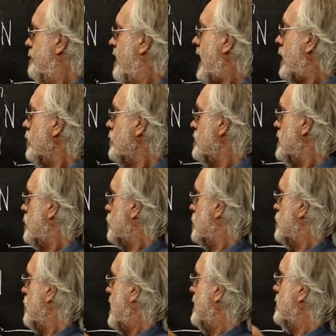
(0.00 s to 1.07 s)
values that we're
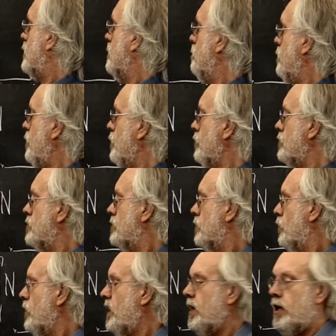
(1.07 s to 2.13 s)
trying to compute
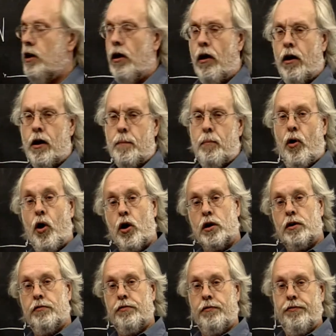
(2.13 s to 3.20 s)
really are
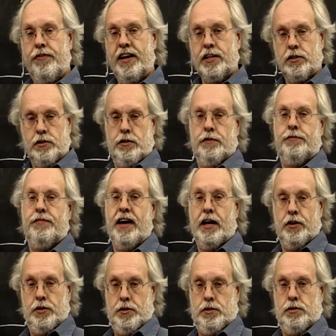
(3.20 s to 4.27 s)
part of a vector of
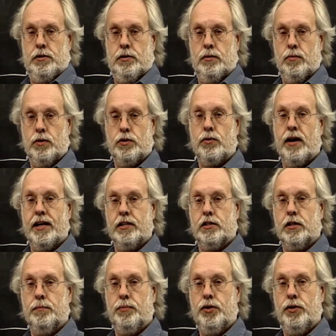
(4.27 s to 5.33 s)
values we're trying to
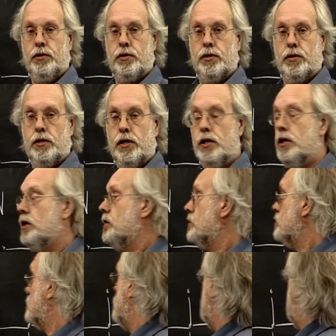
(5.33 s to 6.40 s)
compute. So